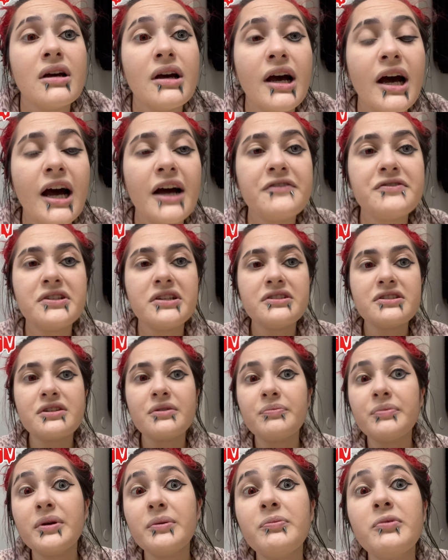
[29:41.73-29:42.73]
I've seen
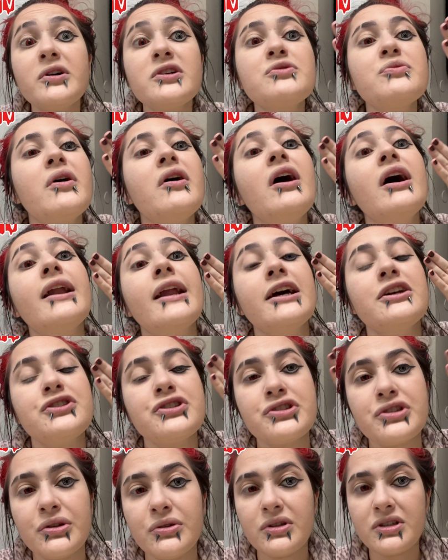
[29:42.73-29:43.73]
some people as well, and I
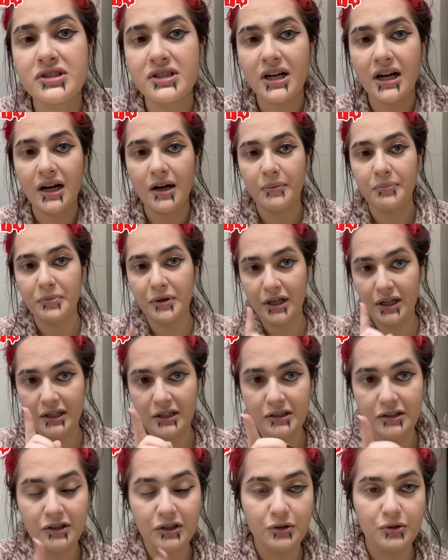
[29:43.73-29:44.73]
just do the top,
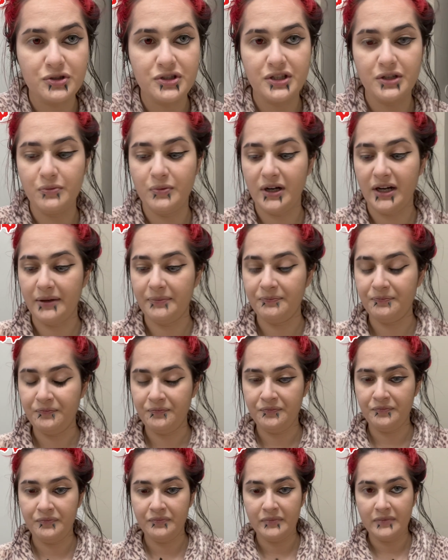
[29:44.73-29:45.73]
and you'll see why.
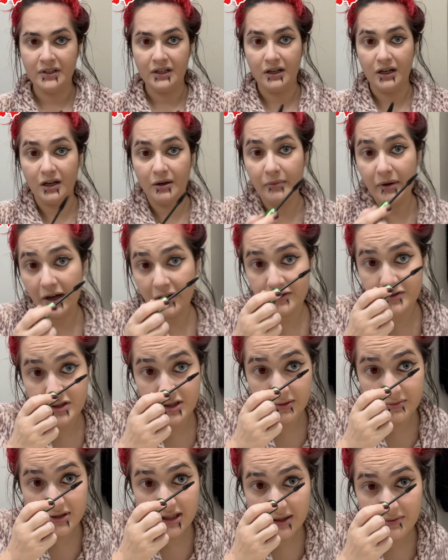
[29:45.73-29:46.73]
I'll
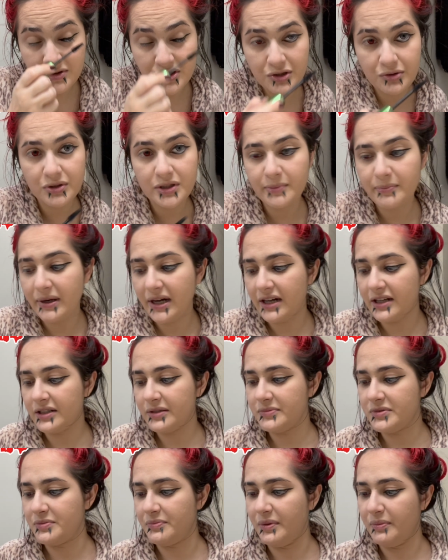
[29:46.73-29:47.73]
sometimes do the
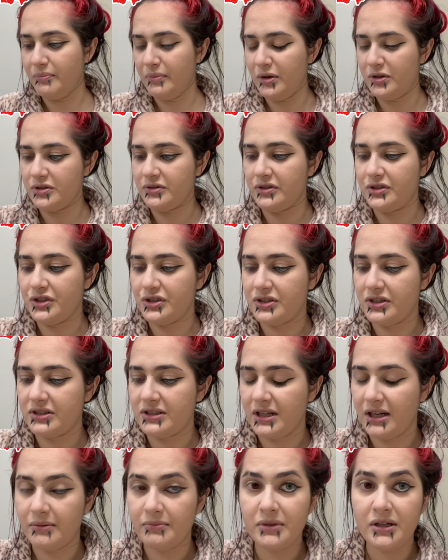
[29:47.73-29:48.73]
bottoms, but mostly just the
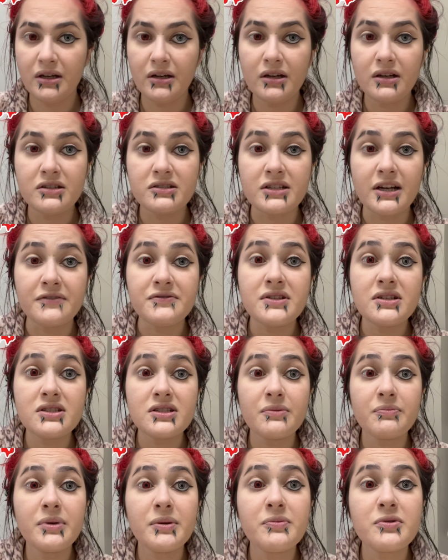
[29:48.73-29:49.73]
top. So I've seen
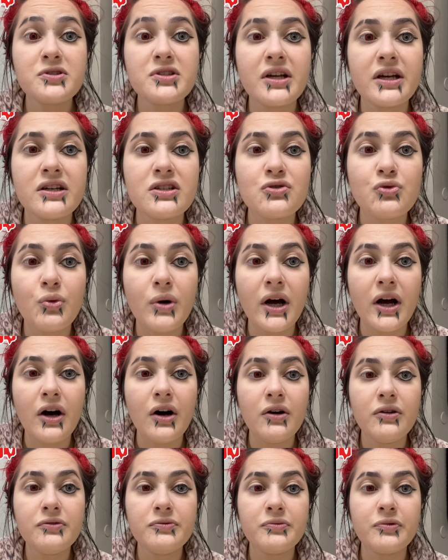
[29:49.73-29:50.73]
some people say as
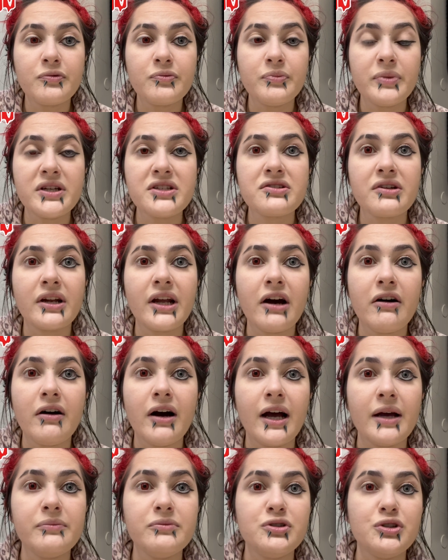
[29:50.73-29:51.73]
well, based on how
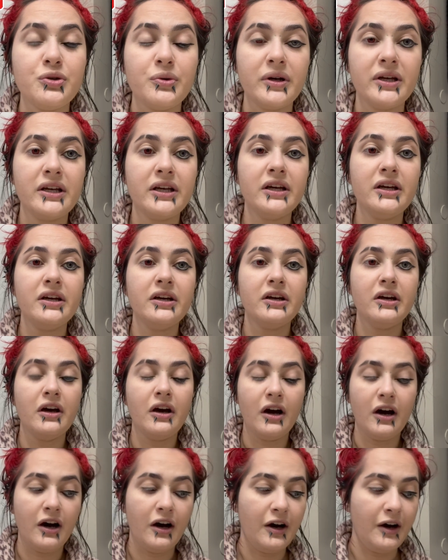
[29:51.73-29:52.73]
I'm doing it,
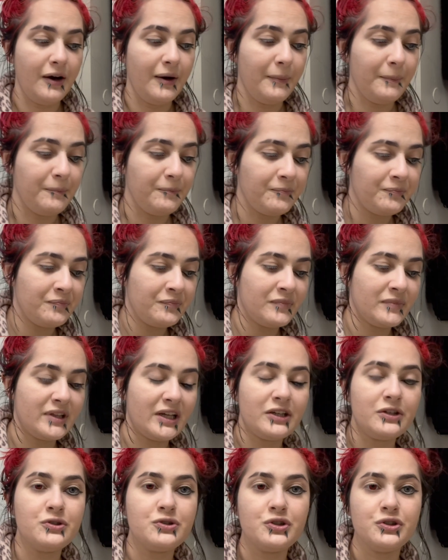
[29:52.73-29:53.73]

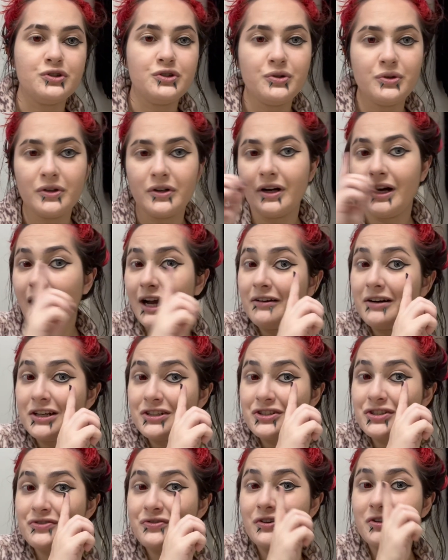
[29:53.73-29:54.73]
that you should do your
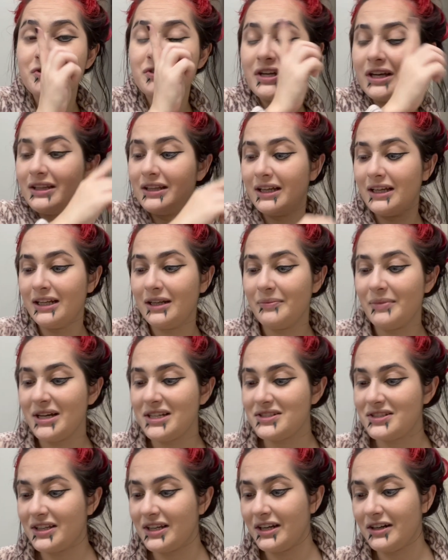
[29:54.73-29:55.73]
eyelashes first and then the
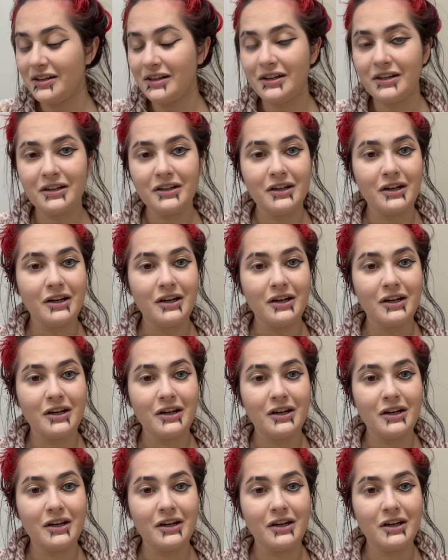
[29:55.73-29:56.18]
mascara,